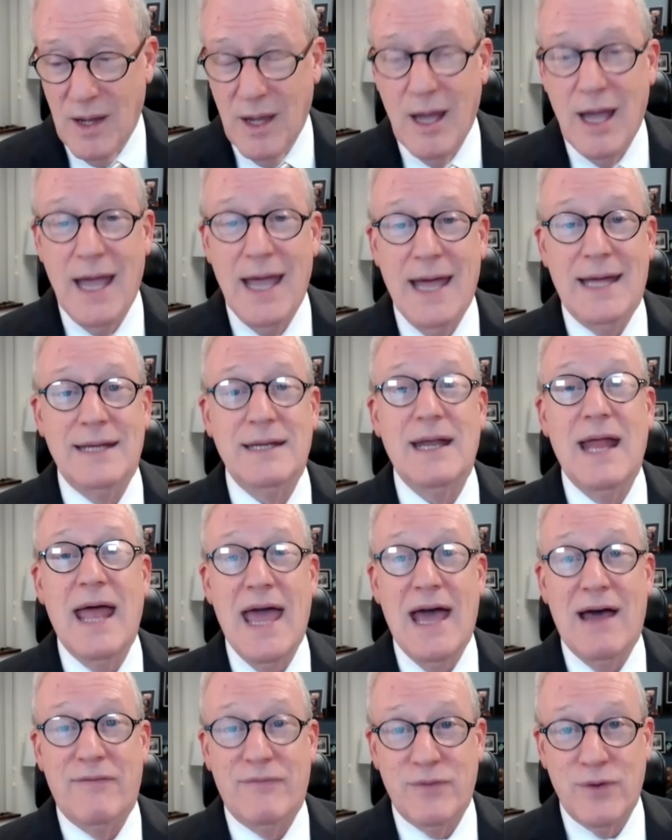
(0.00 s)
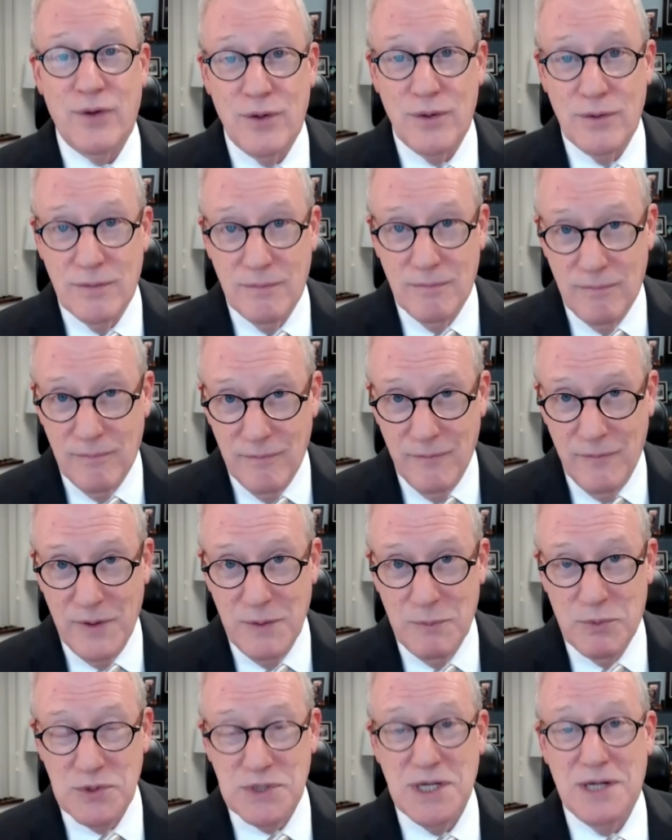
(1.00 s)
And after we
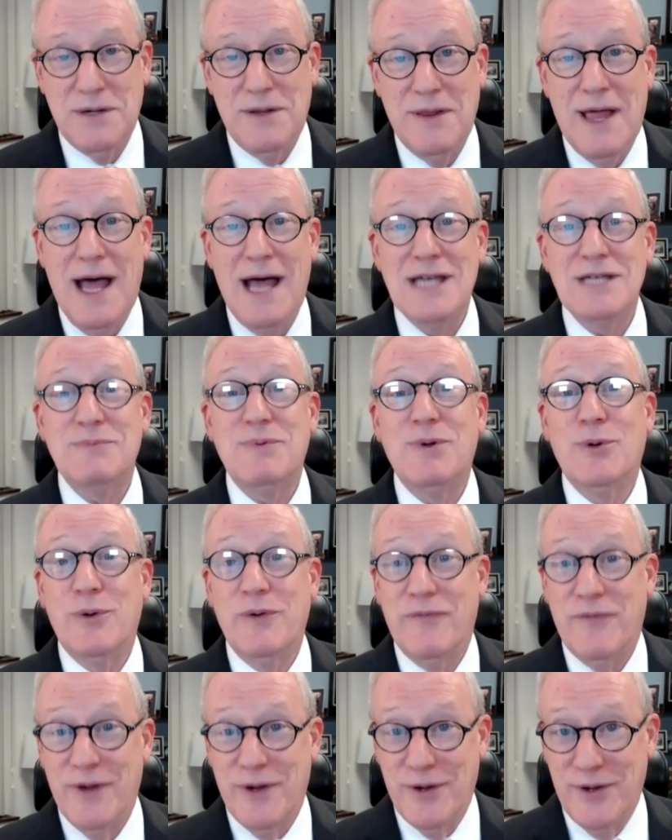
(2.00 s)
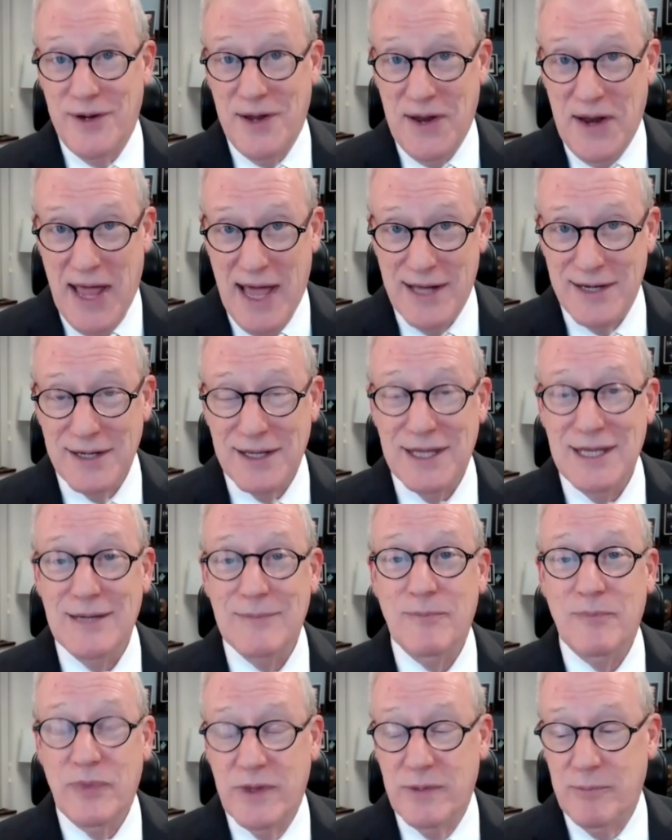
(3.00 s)
presented to the hospital, we figured out how to keep
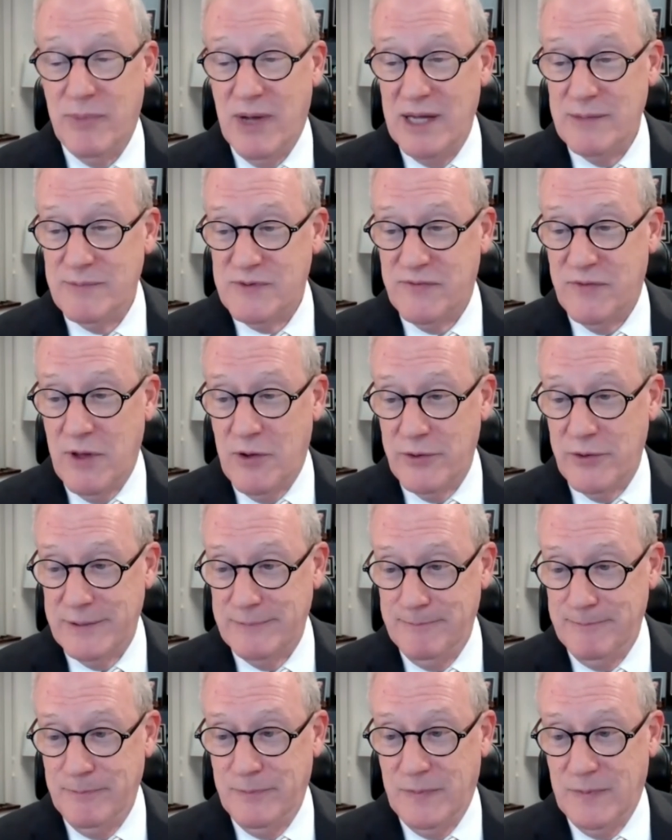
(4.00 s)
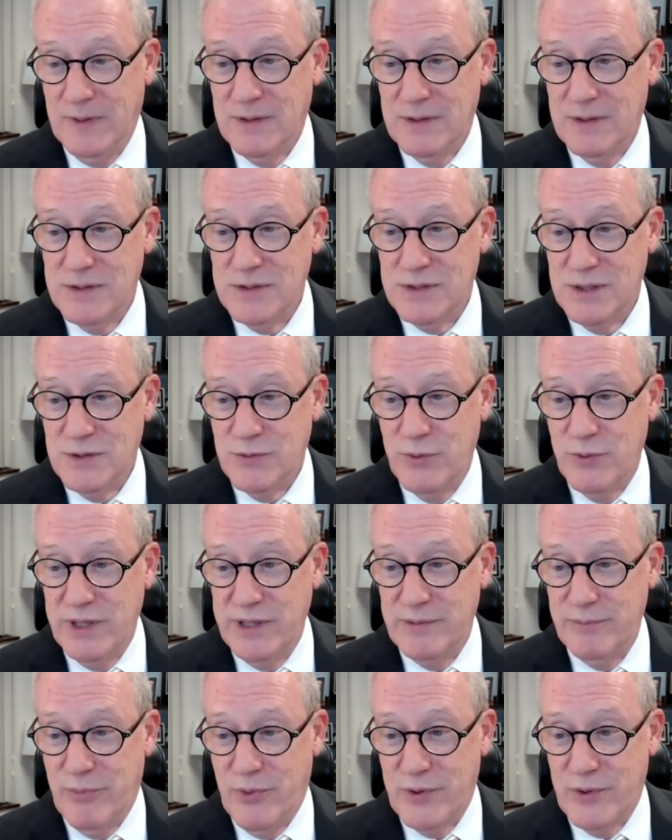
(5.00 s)
the pipes flowing, because it's
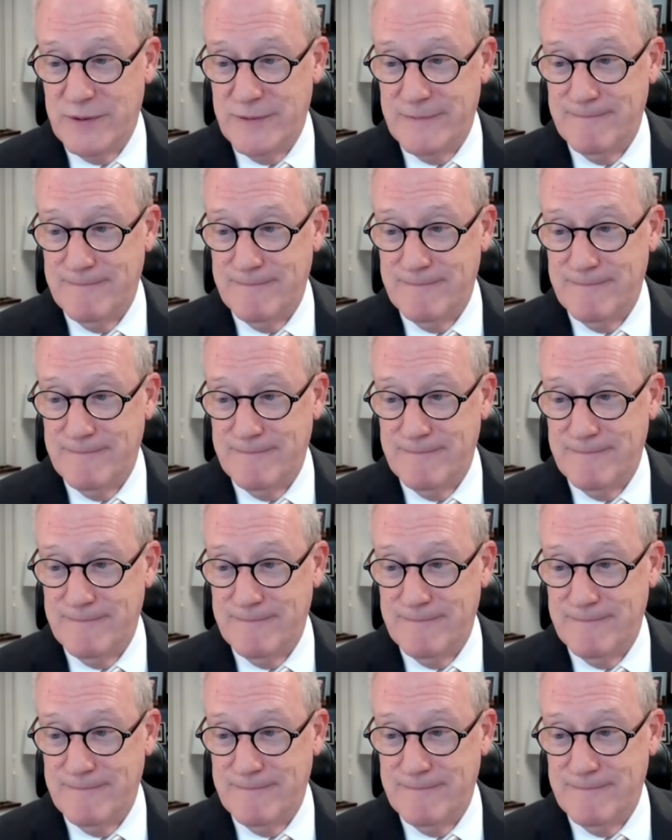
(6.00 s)
really important.